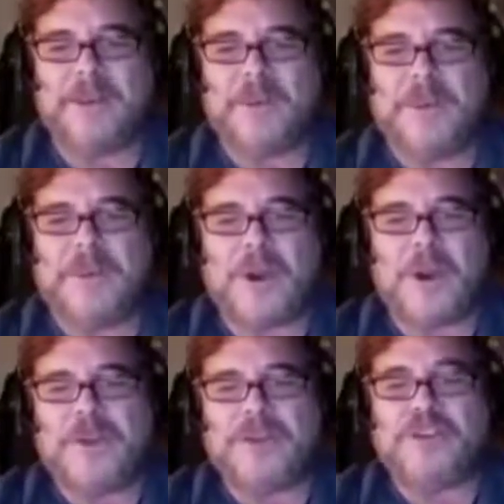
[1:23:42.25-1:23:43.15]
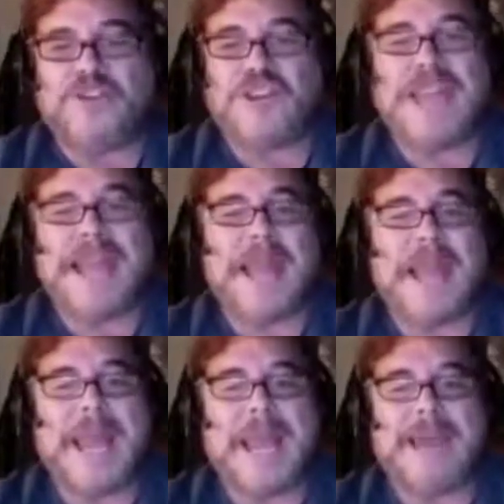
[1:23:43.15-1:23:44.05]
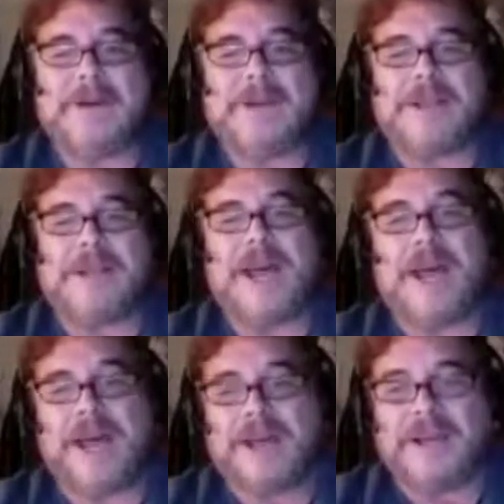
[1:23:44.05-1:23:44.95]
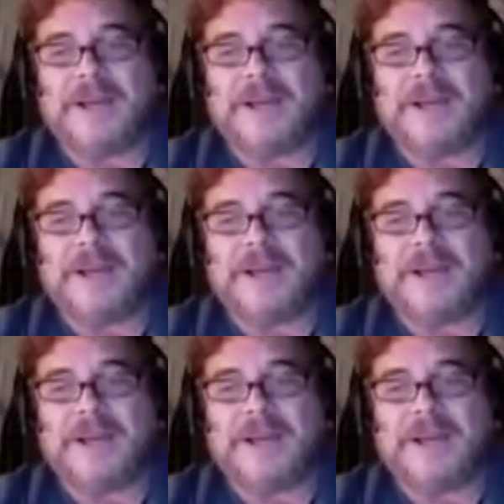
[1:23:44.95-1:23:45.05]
what they're calling GNA, or GNA,